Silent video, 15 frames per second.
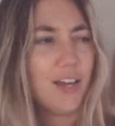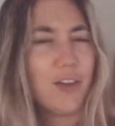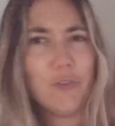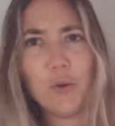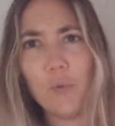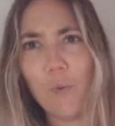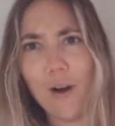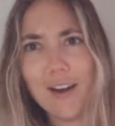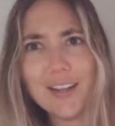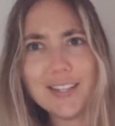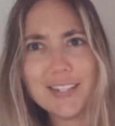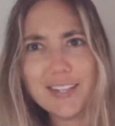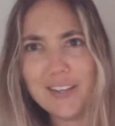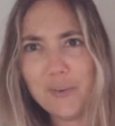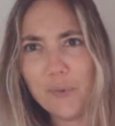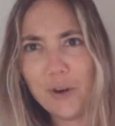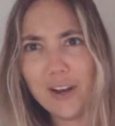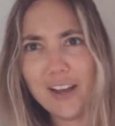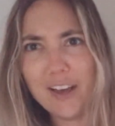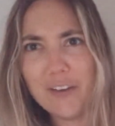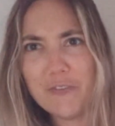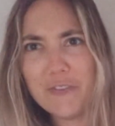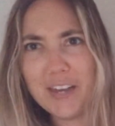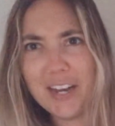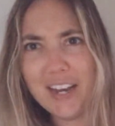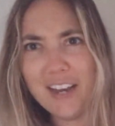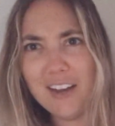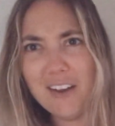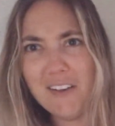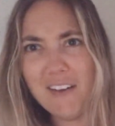If you want to see a workout
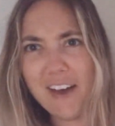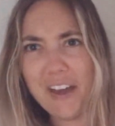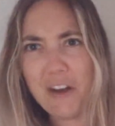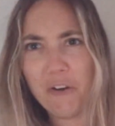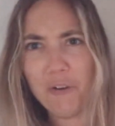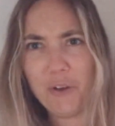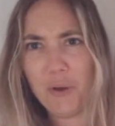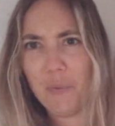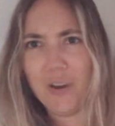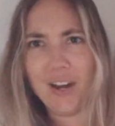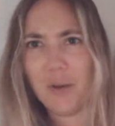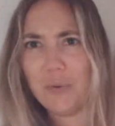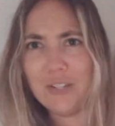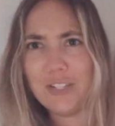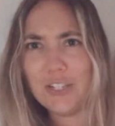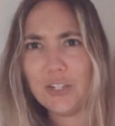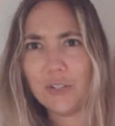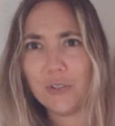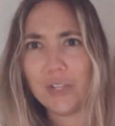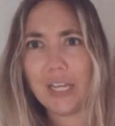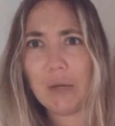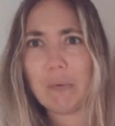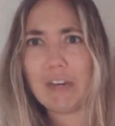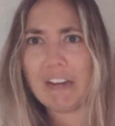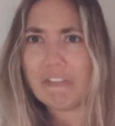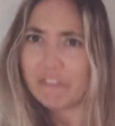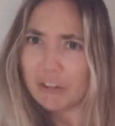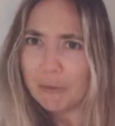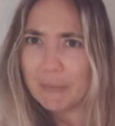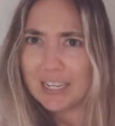video, I don't know what I would do. Like, would I
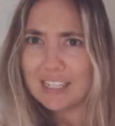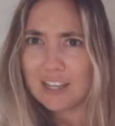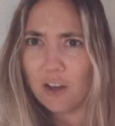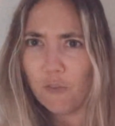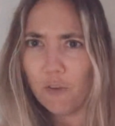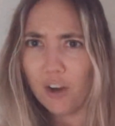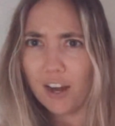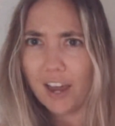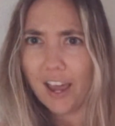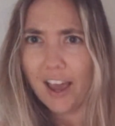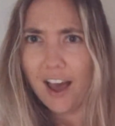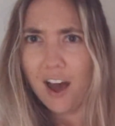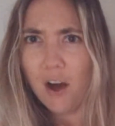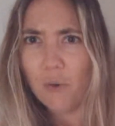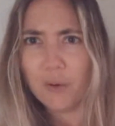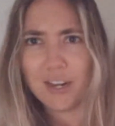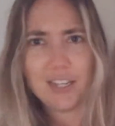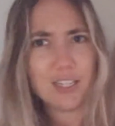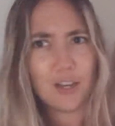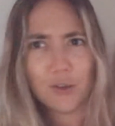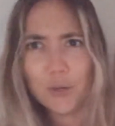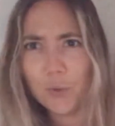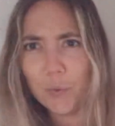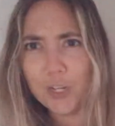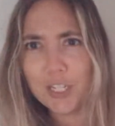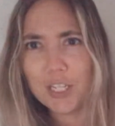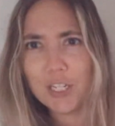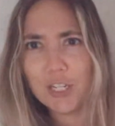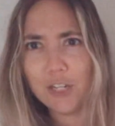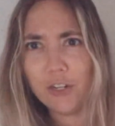film myself working out? Would I tell you what
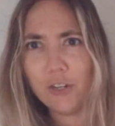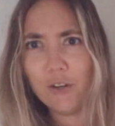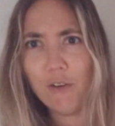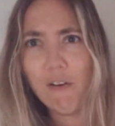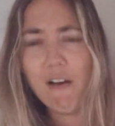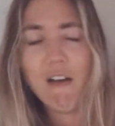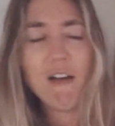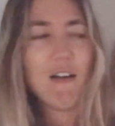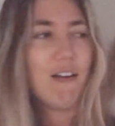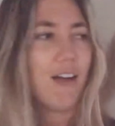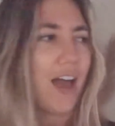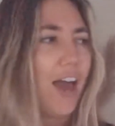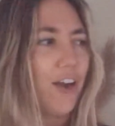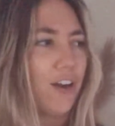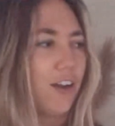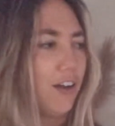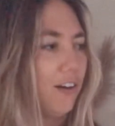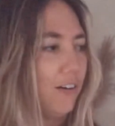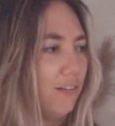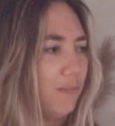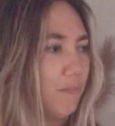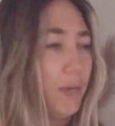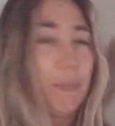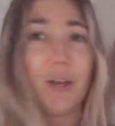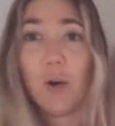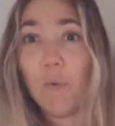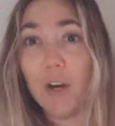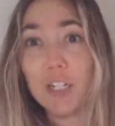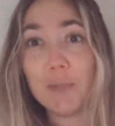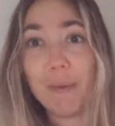to do? I don't know. Maybe
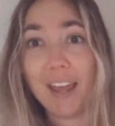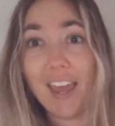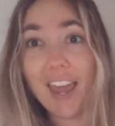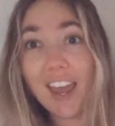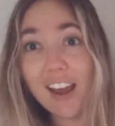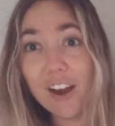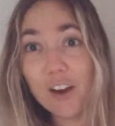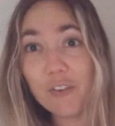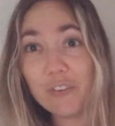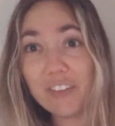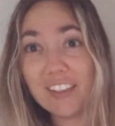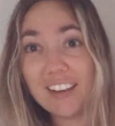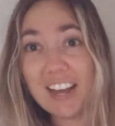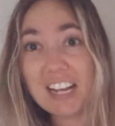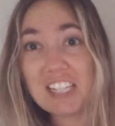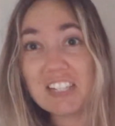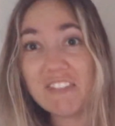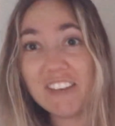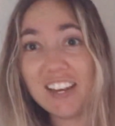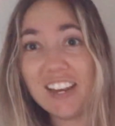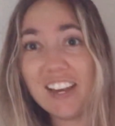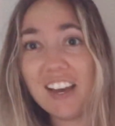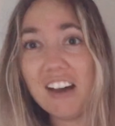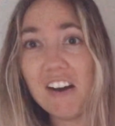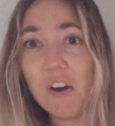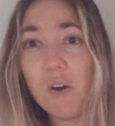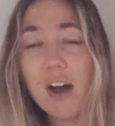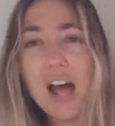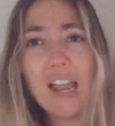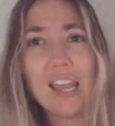I'll wash my hair for the next
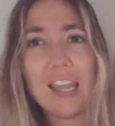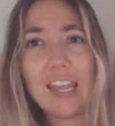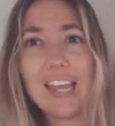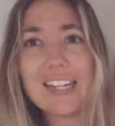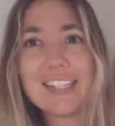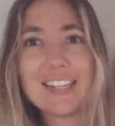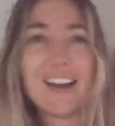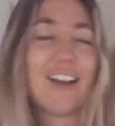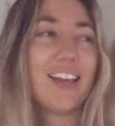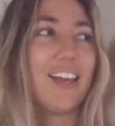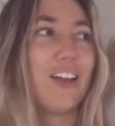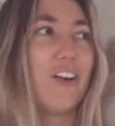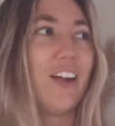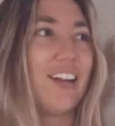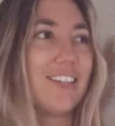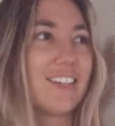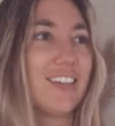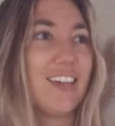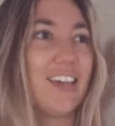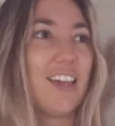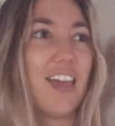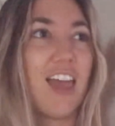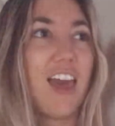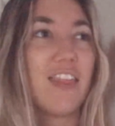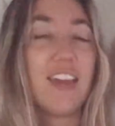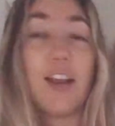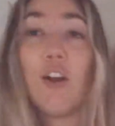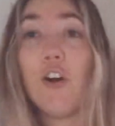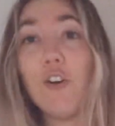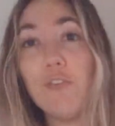video. Let's not get crazy. And
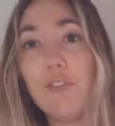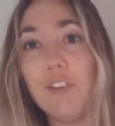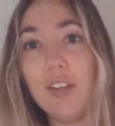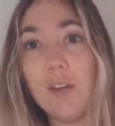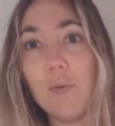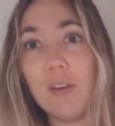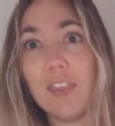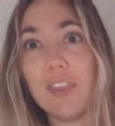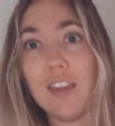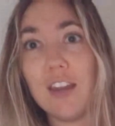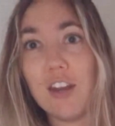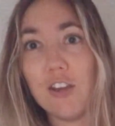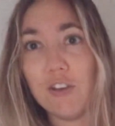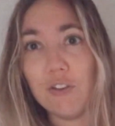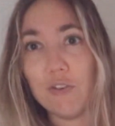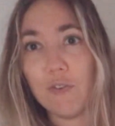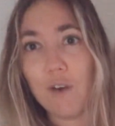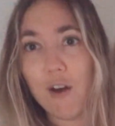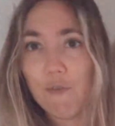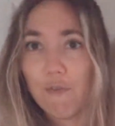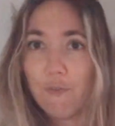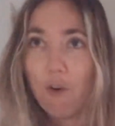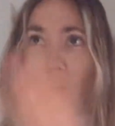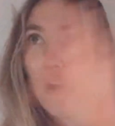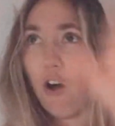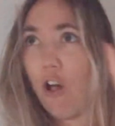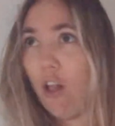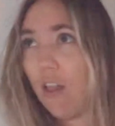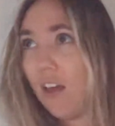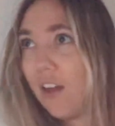then hopefully with the new
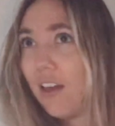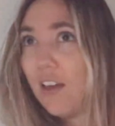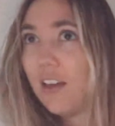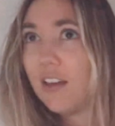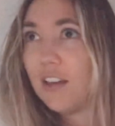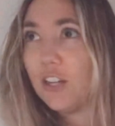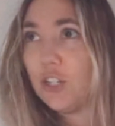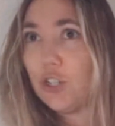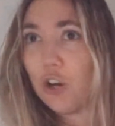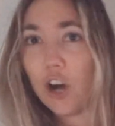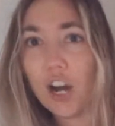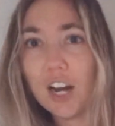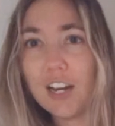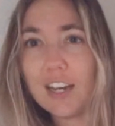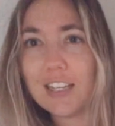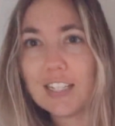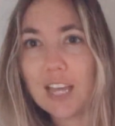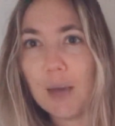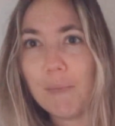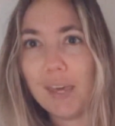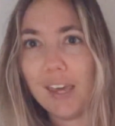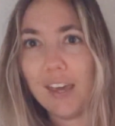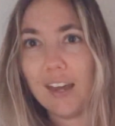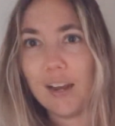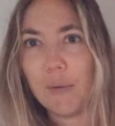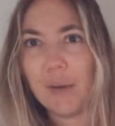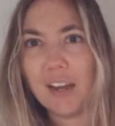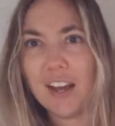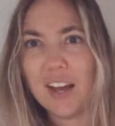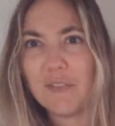fall darkness coming in, I'm
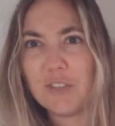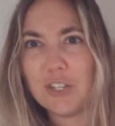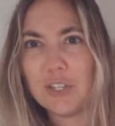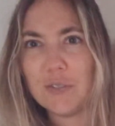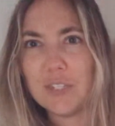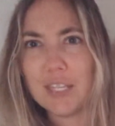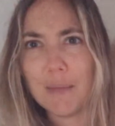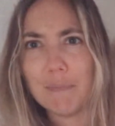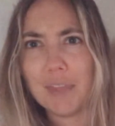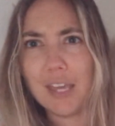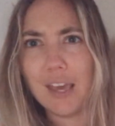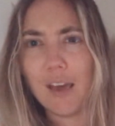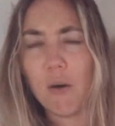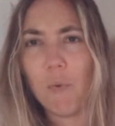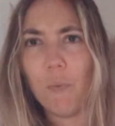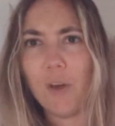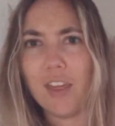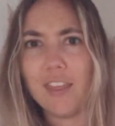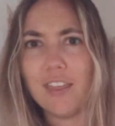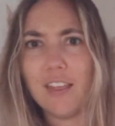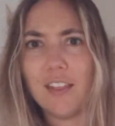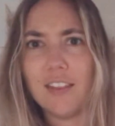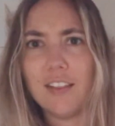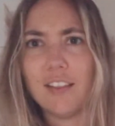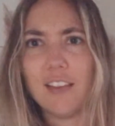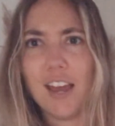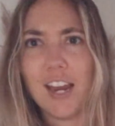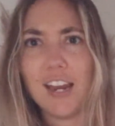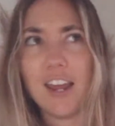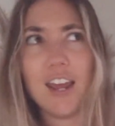gonna have to do something with the
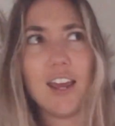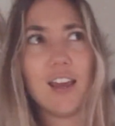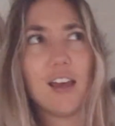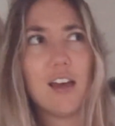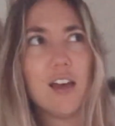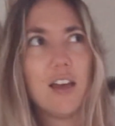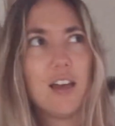lighting.